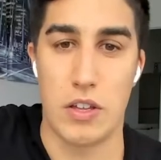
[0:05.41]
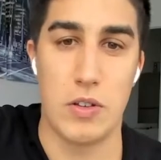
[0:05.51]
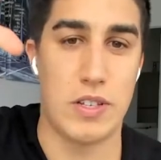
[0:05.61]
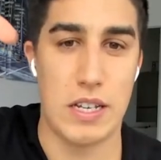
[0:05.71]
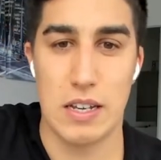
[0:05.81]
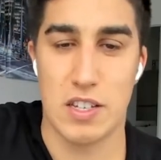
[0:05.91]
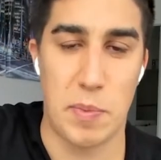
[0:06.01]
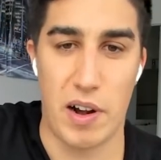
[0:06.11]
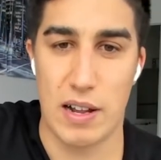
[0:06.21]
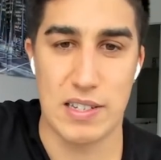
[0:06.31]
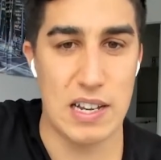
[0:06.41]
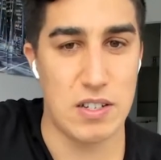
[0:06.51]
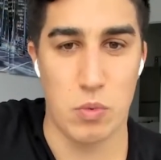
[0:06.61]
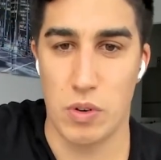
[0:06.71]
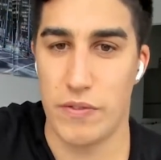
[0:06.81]
you see Smart
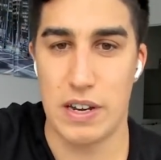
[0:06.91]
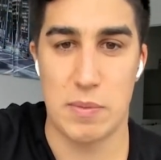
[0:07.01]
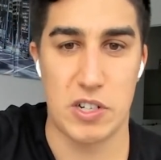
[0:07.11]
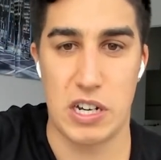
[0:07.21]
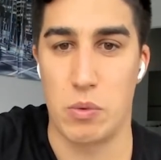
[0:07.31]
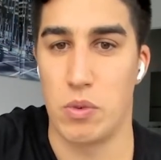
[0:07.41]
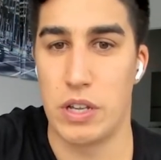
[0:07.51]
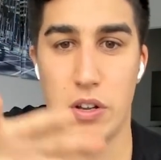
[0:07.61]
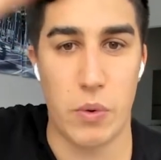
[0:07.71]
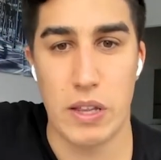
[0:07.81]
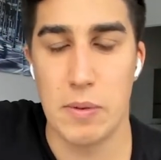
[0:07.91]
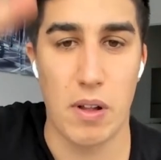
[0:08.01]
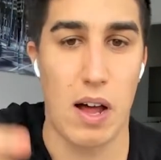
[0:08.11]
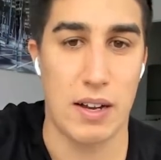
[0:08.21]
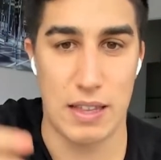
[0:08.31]
Nonsense, we're the vending machine. We're the only one on the
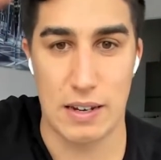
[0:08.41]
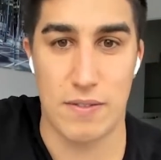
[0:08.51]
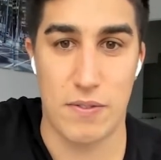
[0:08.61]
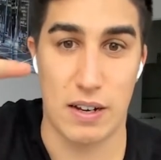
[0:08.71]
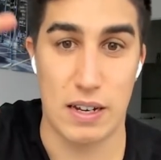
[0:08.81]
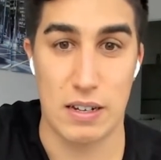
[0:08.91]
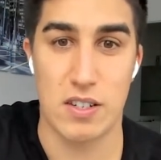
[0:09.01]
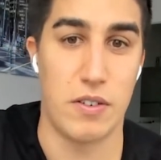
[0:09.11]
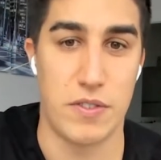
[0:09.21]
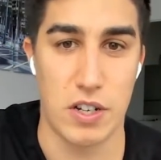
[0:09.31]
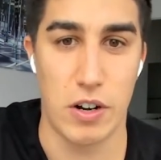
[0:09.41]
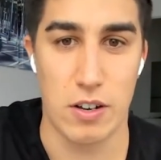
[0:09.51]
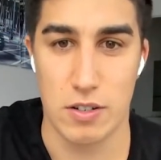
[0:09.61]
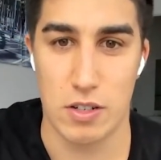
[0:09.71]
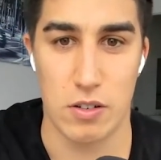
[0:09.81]
block that fucking serves soda.
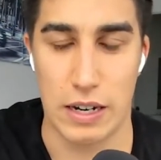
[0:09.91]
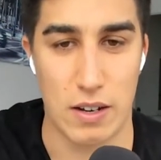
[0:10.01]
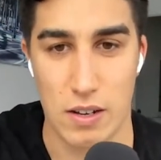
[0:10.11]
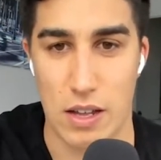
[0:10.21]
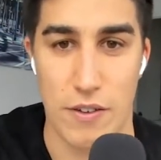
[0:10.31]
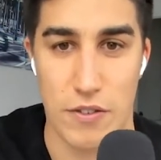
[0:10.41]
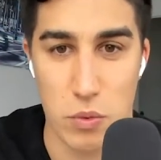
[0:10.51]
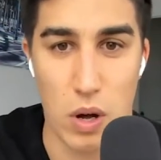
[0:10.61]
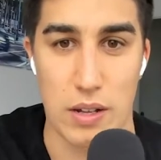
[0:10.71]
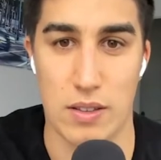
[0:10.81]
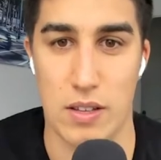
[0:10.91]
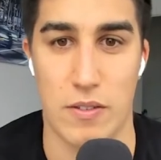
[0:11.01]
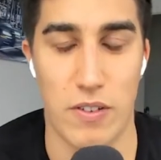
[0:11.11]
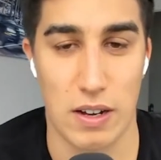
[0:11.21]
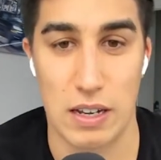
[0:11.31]
So like, if you want the
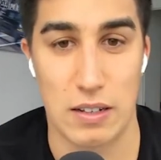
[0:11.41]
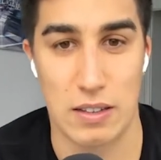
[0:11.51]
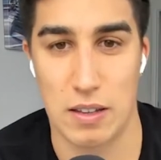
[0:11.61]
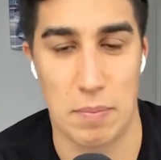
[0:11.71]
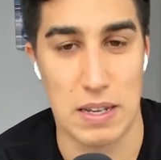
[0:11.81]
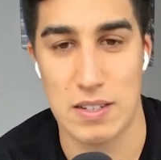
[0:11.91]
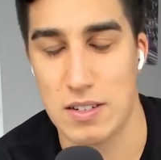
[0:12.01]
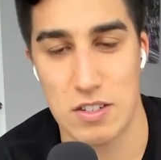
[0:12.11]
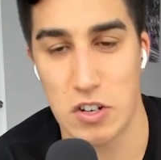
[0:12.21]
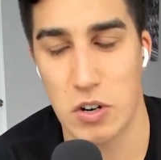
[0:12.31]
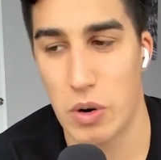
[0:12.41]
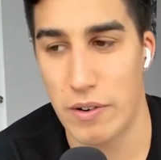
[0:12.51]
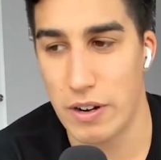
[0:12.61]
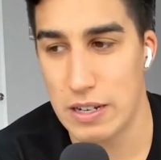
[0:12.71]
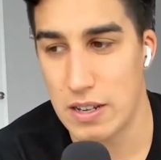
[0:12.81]
fucking, the best soda, whatever
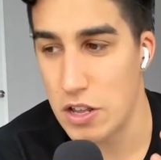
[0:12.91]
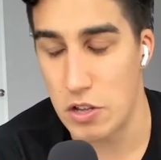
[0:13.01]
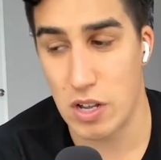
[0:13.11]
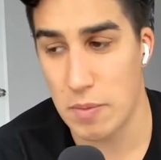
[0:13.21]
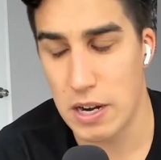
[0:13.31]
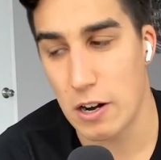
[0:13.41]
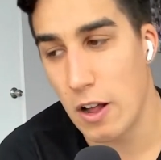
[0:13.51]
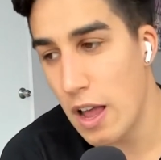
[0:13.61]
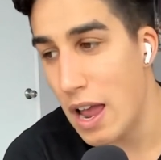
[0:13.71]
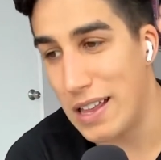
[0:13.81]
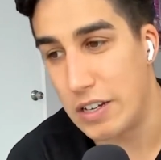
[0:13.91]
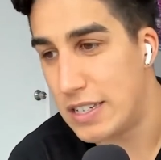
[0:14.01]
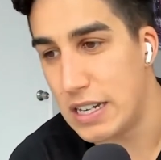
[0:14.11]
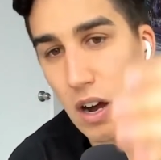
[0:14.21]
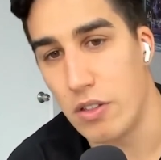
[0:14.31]
it is, you come here and you
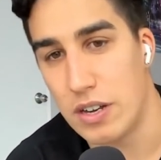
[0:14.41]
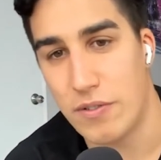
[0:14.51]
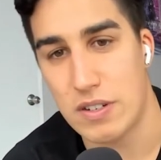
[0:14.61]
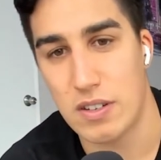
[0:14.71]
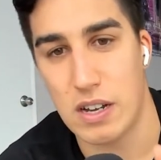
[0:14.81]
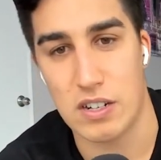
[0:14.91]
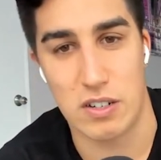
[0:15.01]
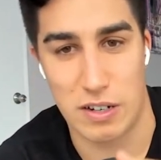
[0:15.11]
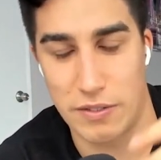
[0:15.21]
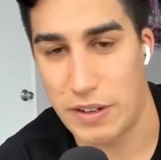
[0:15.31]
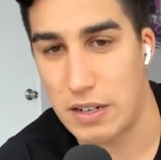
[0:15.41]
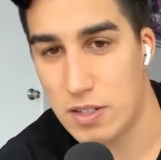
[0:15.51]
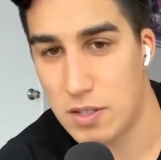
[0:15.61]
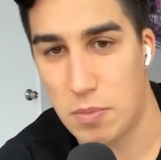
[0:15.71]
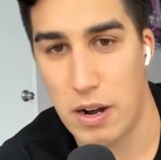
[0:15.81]
see all the different selection, like, like
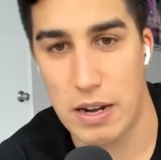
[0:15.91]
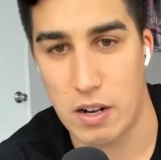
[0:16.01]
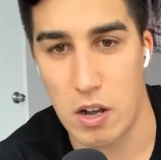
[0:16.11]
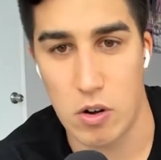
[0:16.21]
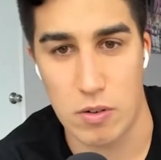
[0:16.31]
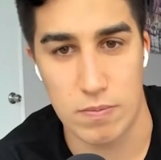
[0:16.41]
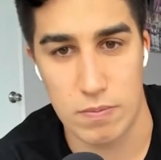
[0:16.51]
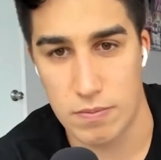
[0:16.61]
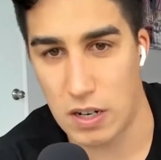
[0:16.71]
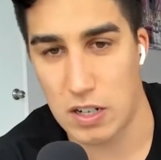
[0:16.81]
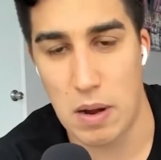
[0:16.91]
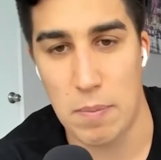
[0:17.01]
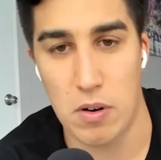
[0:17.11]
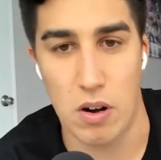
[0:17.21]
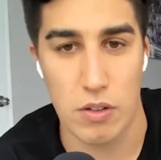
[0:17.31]
Sprite, Coke, Doctor
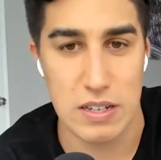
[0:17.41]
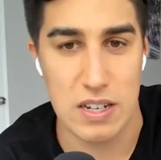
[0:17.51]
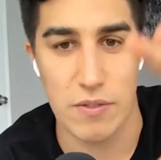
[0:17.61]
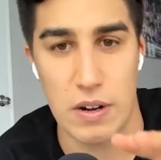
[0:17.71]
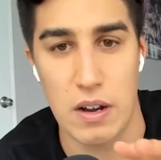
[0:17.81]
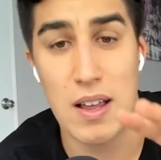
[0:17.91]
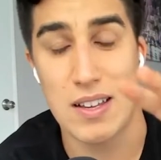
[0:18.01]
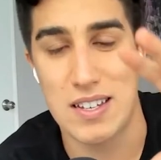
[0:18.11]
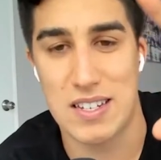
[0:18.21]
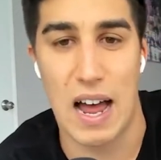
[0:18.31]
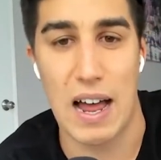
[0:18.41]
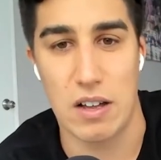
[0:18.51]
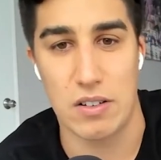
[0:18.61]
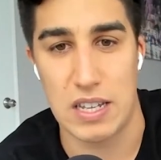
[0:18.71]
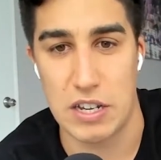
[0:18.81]
Pepper, all these different
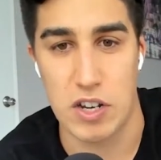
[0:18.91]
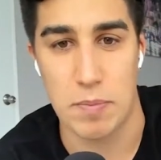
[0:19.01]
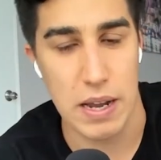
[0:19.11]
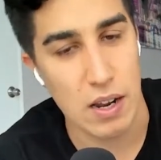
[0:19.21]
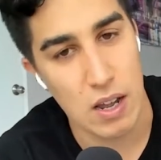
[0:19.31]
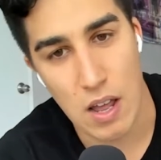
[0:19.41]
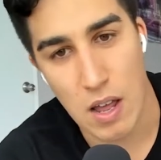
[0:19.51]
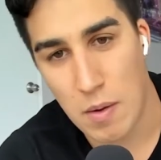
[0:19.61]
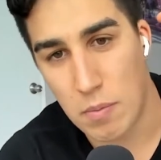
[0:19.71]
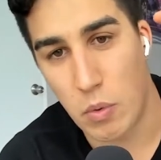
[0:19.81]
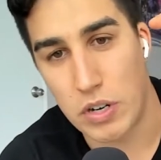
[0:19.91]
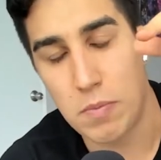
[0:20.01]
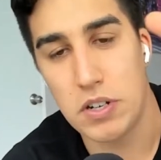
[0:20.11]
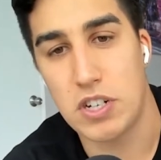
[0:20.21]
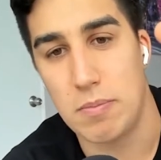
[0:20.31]
styles that you can pick. But when you
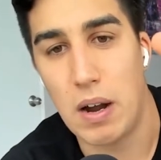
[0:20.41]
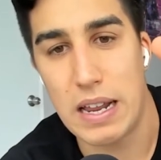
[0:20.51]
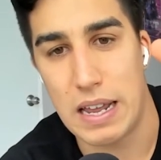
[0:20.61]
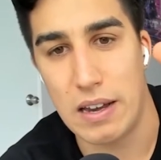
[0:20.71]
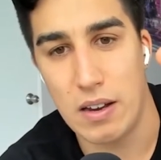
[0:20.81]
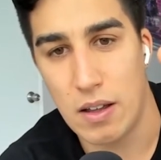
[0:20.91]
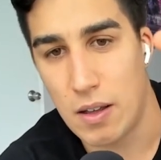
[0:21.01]
put your money in,